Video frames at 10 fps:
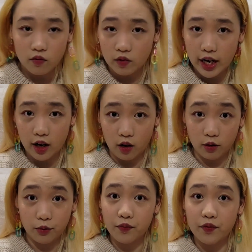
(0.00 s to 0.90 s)

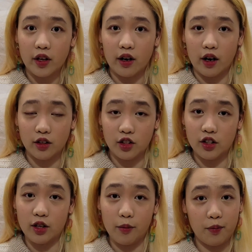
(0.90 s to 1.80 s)
Now,
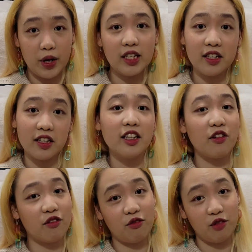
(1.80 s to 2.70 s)
onto the basically
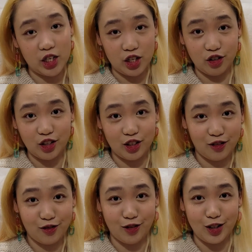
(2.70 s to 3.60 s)
finished
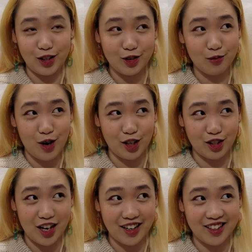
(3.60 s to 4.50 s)

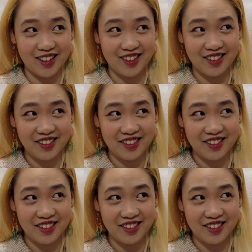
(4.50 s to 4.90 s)
project,